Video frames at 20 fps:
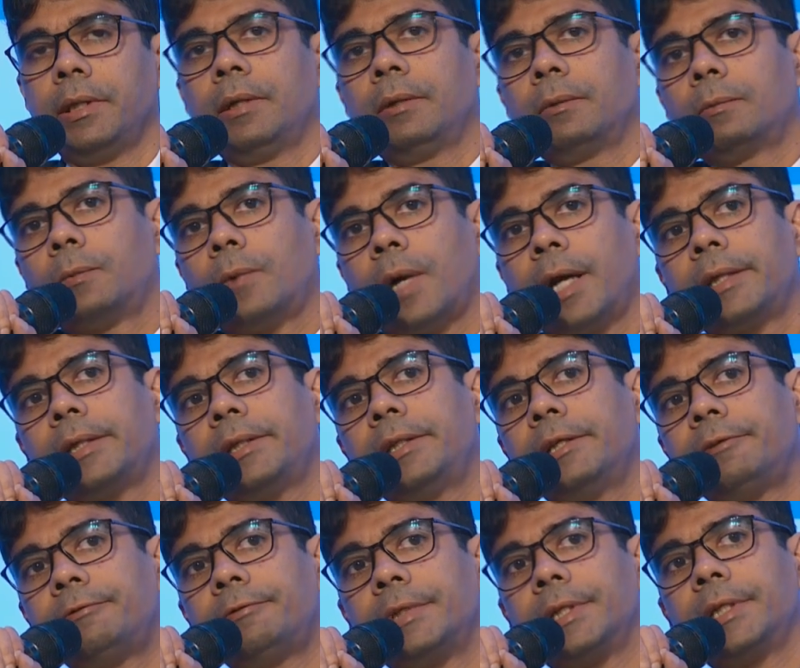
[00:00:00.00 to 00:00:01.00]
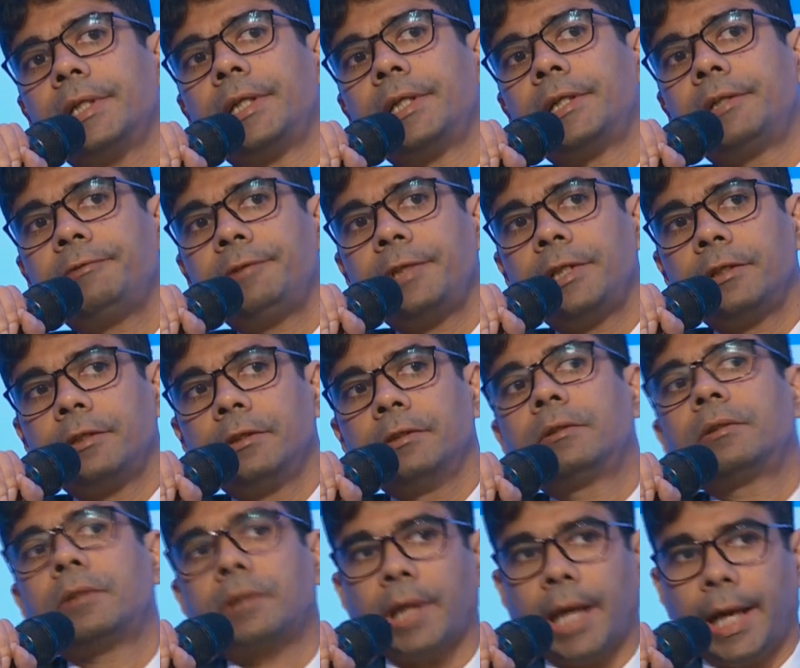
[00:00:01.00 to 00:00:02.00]
what the world will
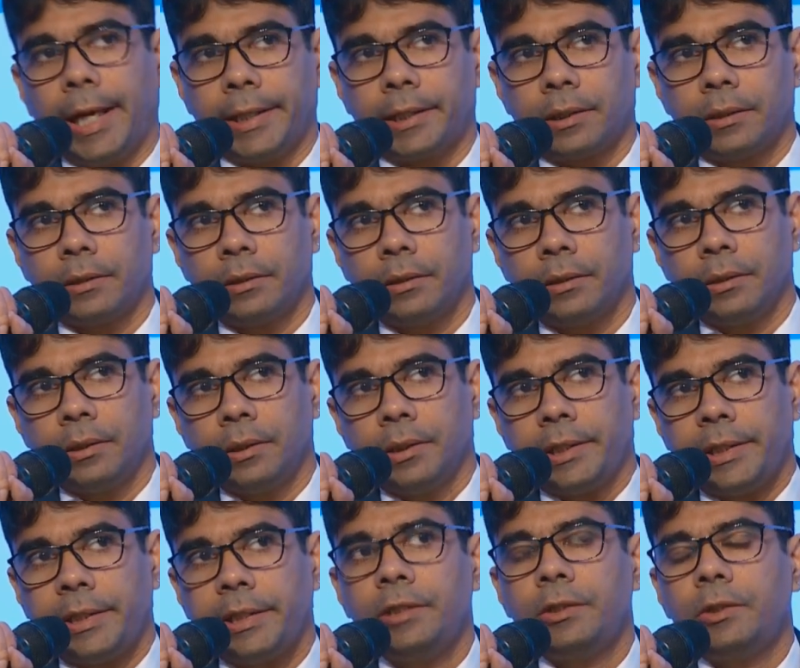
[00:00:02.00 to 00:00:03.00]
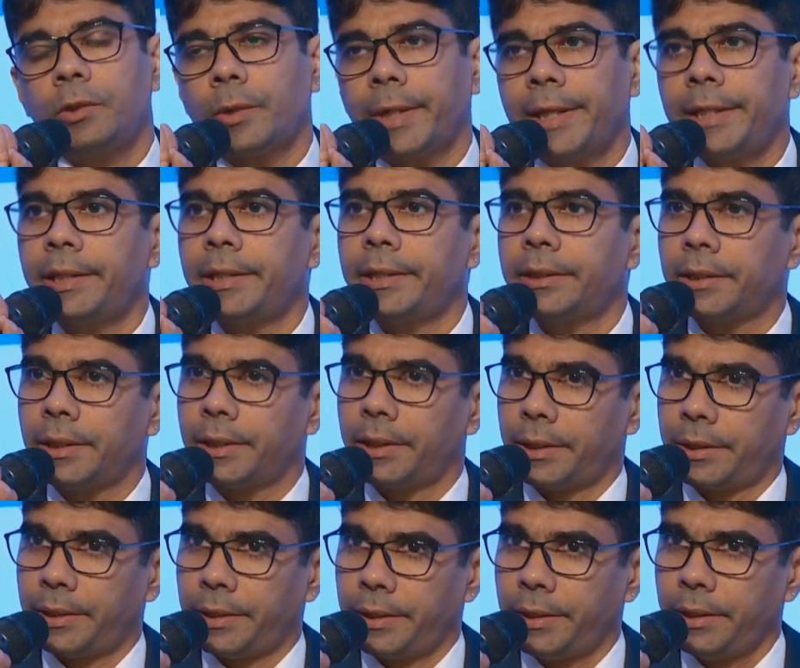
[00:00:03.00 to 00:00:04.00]
look like in
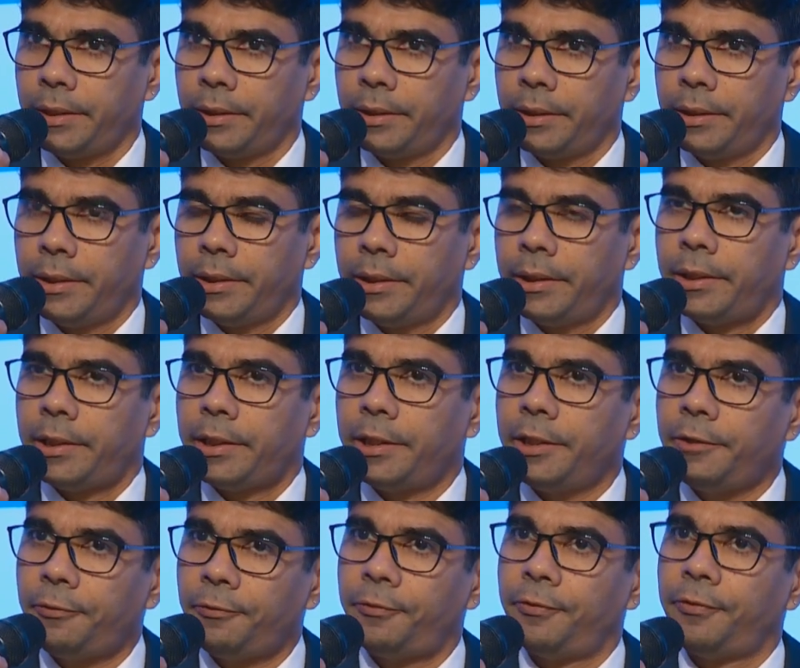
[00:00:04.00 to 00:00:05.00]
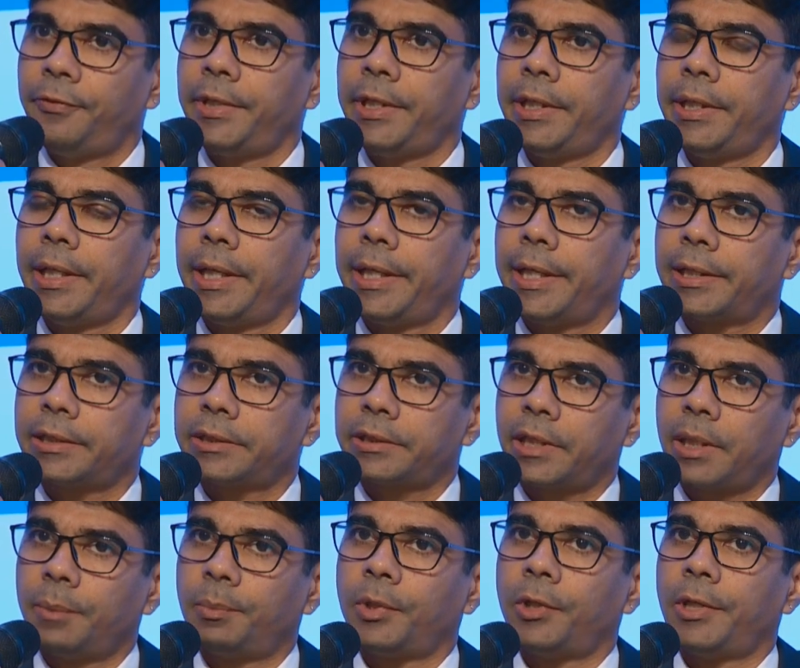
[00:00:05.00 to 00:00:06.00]
2030 if we
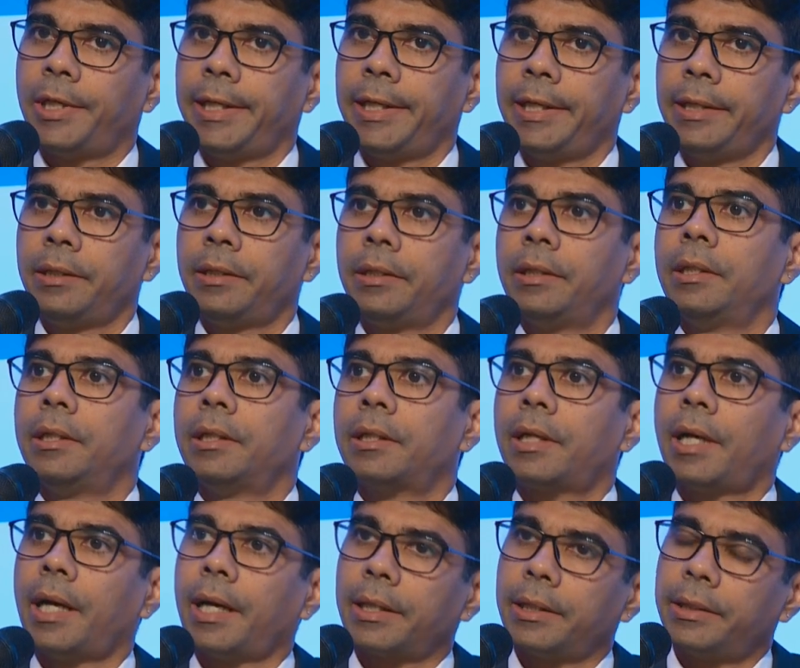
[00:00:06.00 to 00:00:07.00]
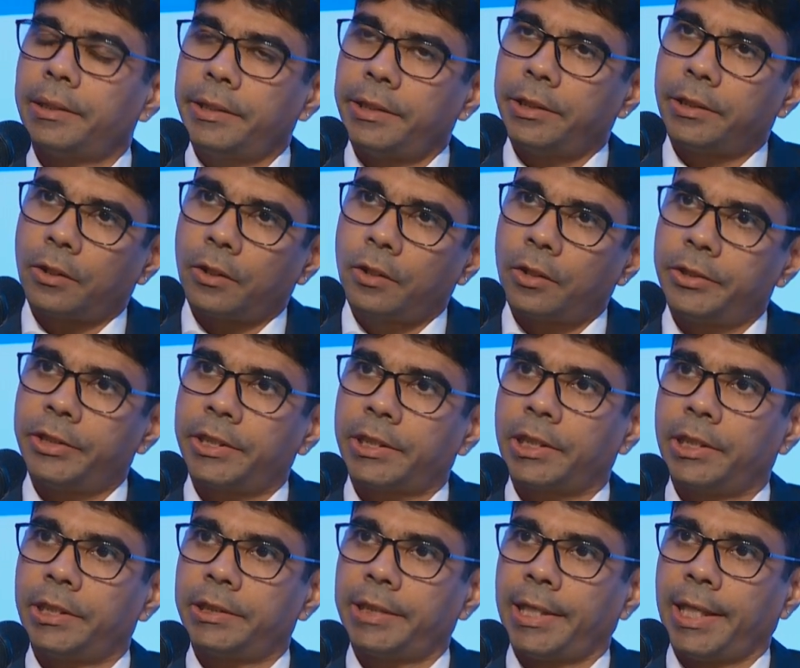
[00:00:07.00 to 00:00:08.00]
extrapolate current
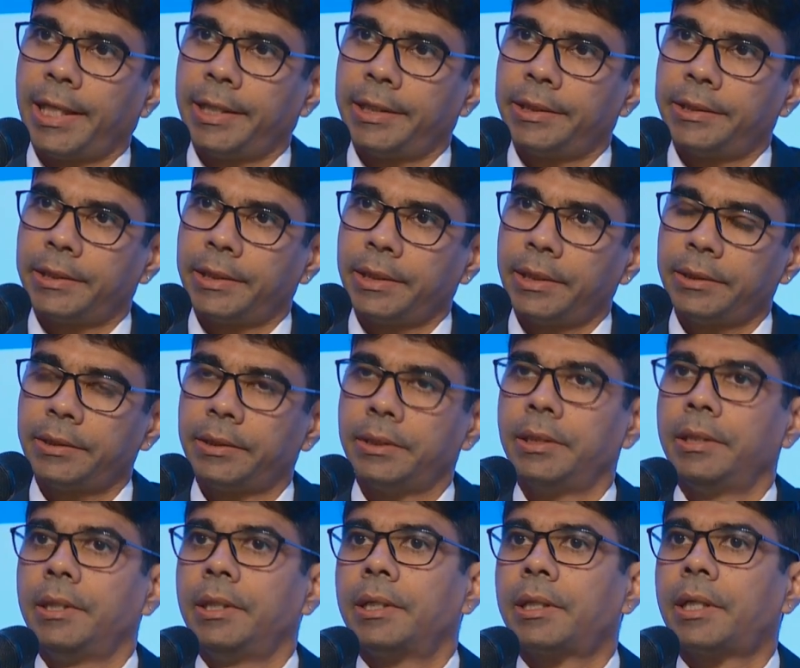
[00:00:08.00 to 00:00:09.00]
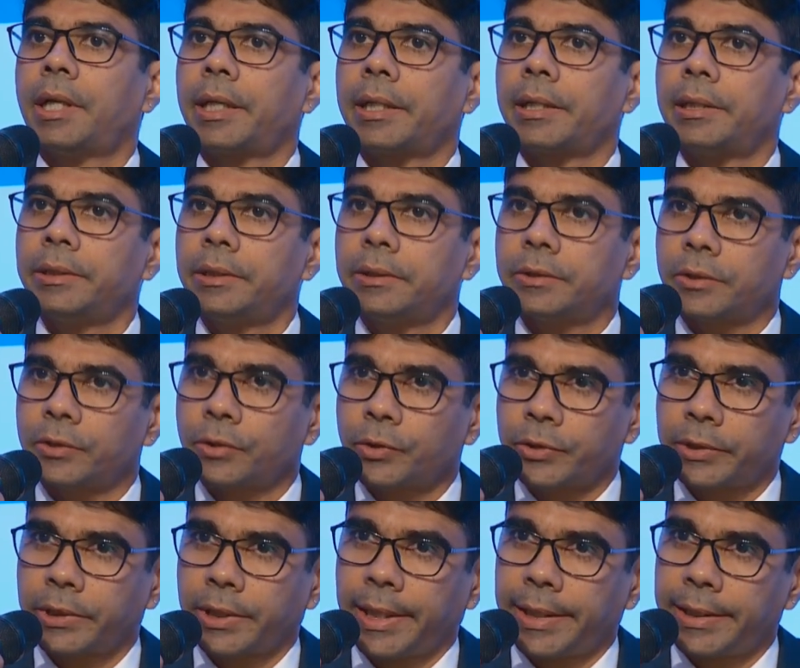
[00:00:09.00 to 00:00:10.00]
ecological challenges, current
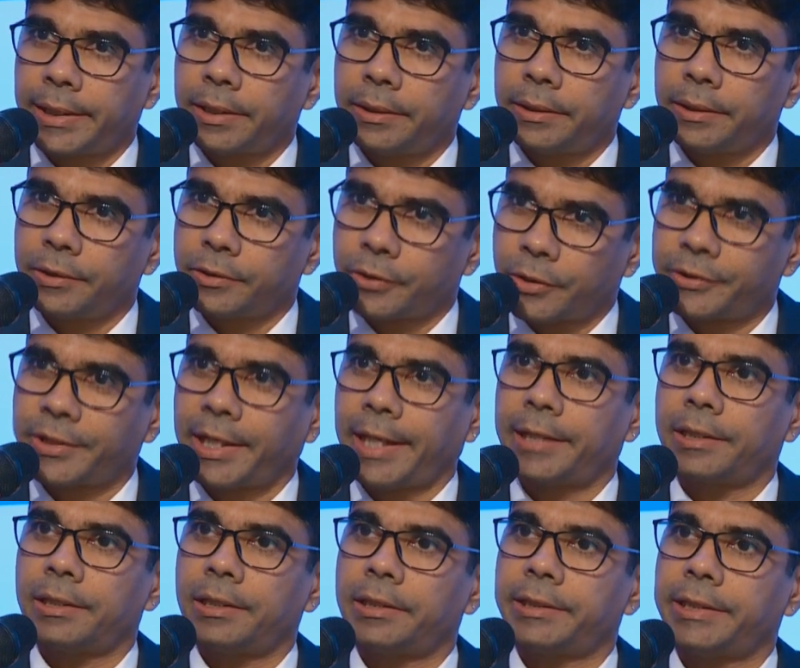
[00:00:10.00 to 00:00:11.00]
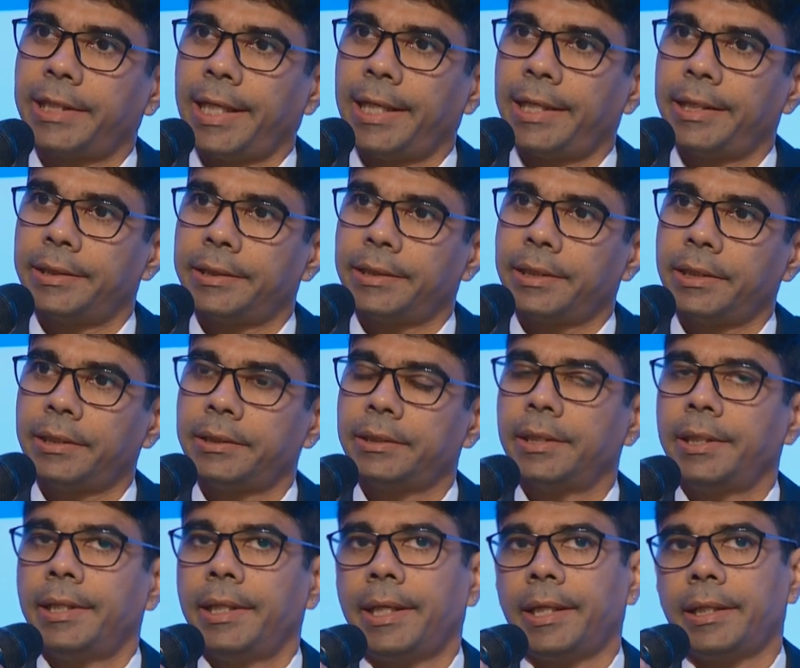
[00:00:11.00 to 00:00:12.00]
societal challenges,
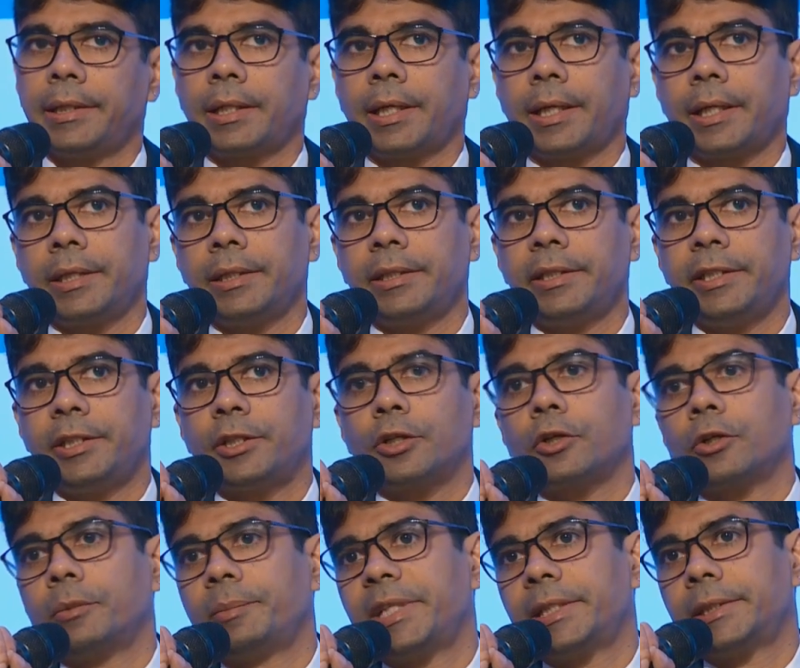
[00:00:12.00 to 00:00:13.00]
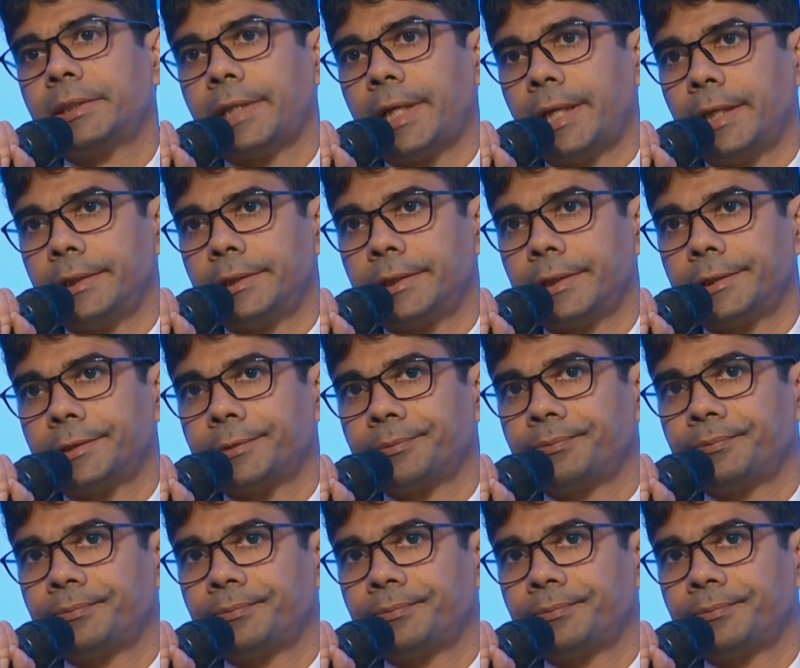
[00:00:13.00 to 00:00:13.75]
and current economic challenges.